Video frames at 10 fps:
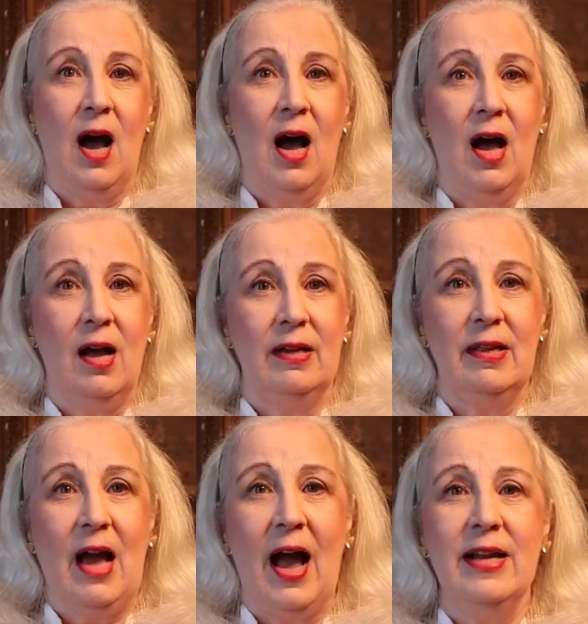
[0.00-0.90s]

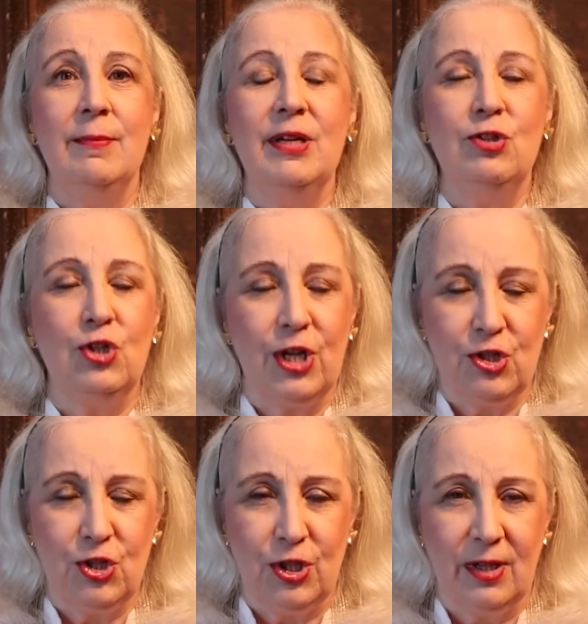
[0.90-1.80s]
item
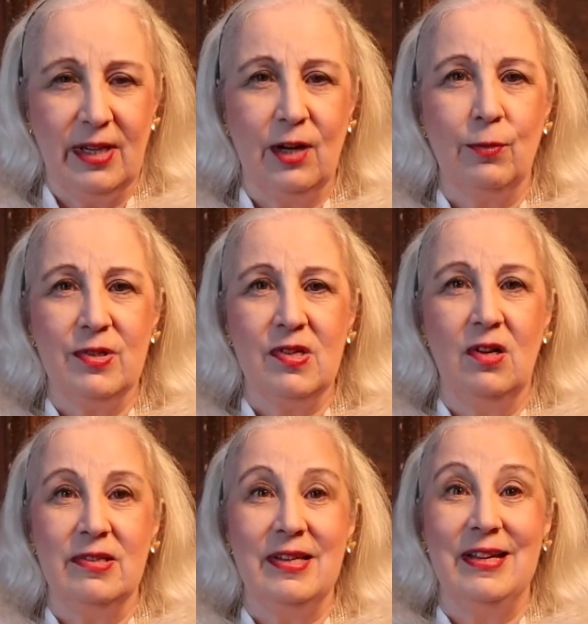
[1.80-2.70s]
ingestion can
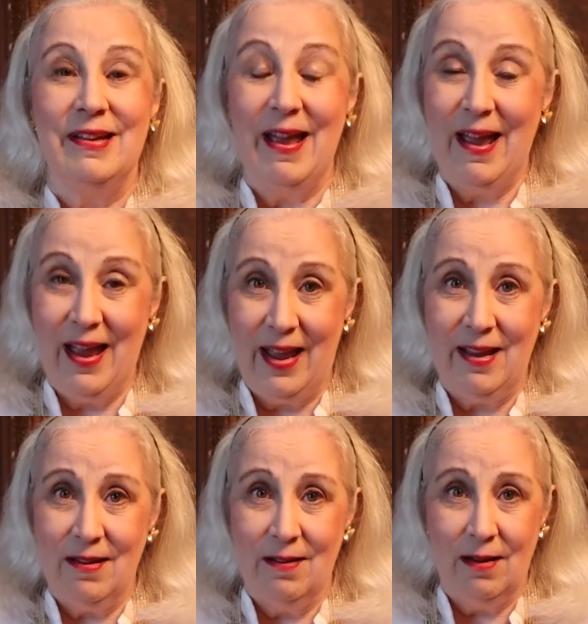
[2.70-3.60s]
result in
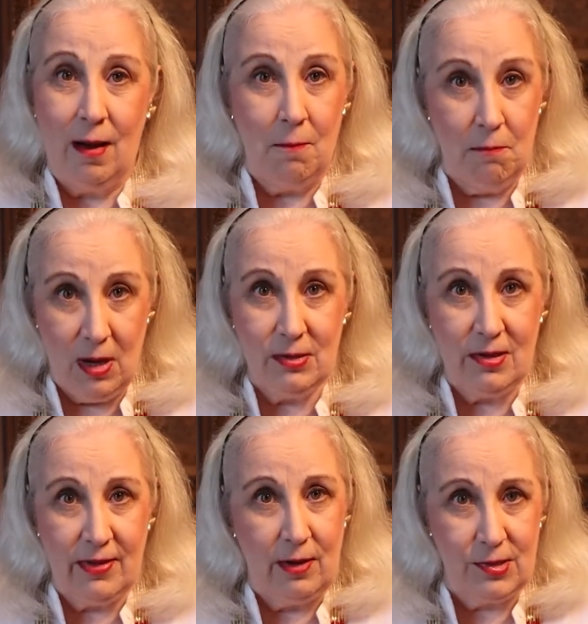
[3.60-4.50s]
A,
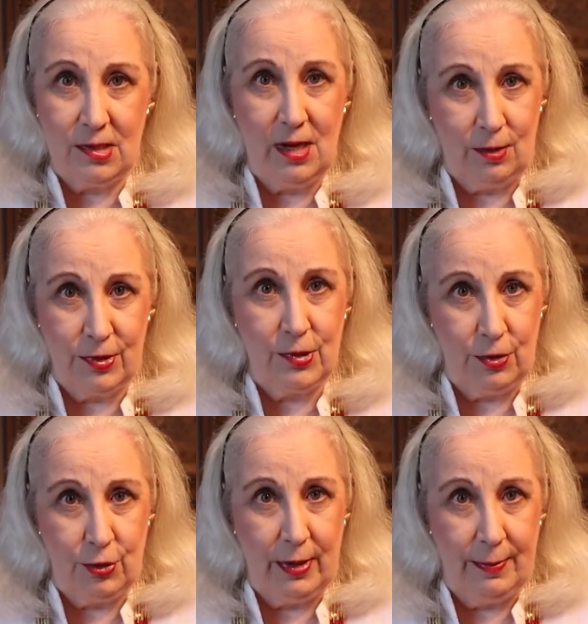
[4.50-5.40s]
multi-thousand-dollar
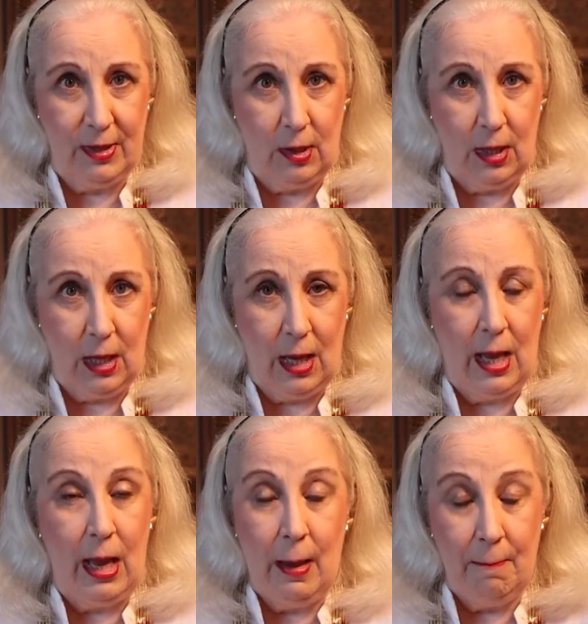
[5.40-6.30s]
surgery bill,
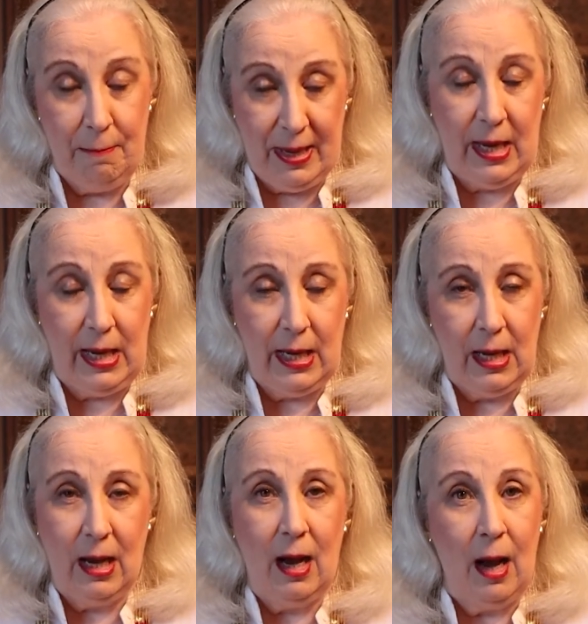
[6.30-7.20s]
B,
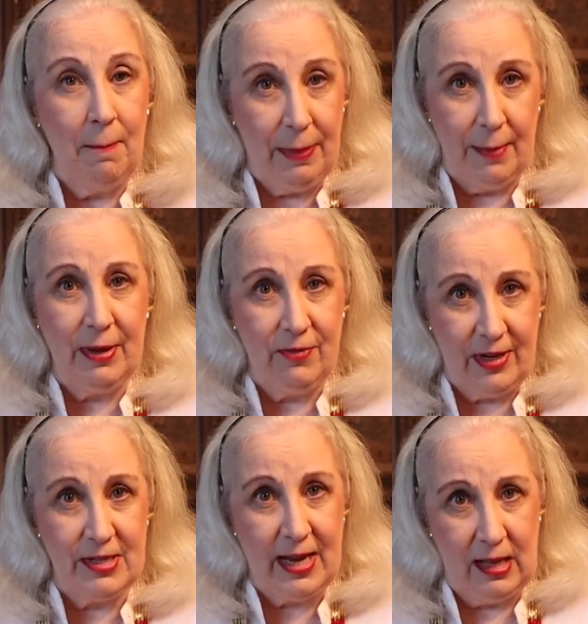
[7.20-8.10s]
puppy
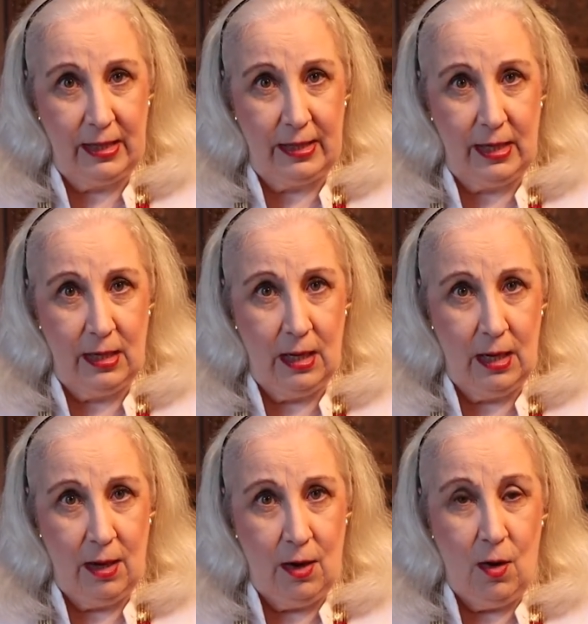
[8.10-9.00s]
fatality,
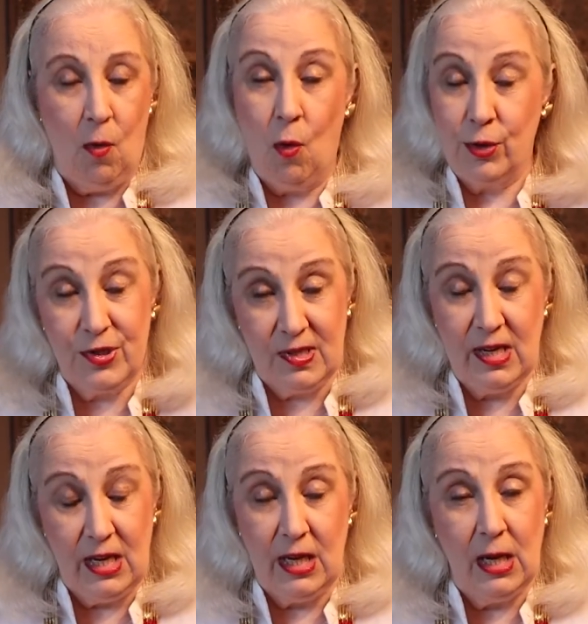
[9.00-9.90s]
or
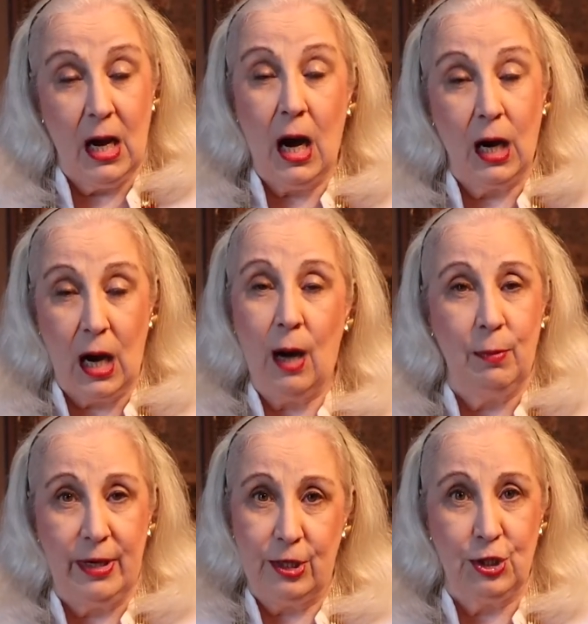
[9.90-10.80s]
C, a
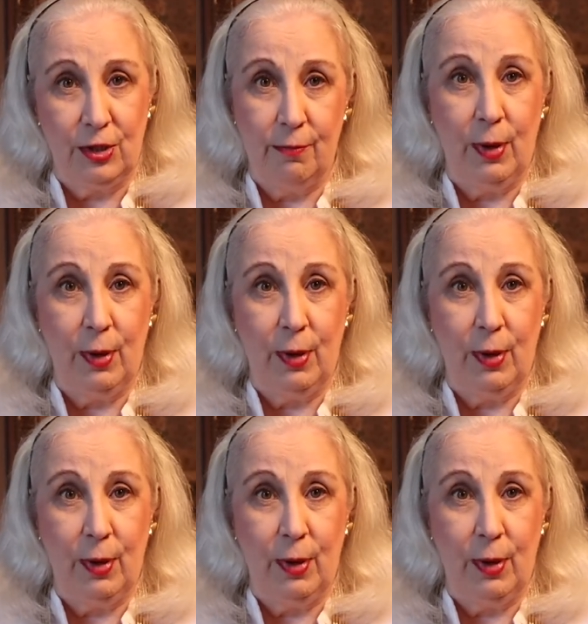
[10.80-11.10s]
combination of